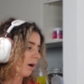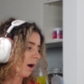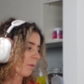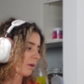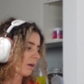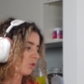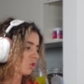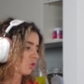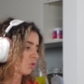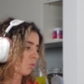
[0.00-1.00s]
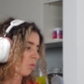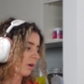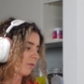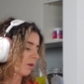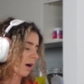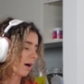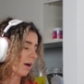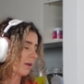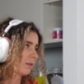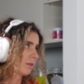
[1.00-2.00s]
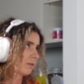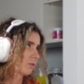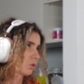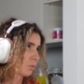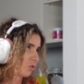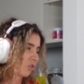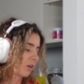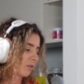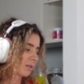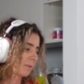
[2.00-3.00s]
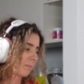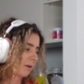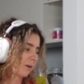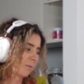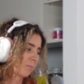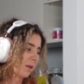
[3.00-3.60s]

I want to swi- uh, switch gears a bit here.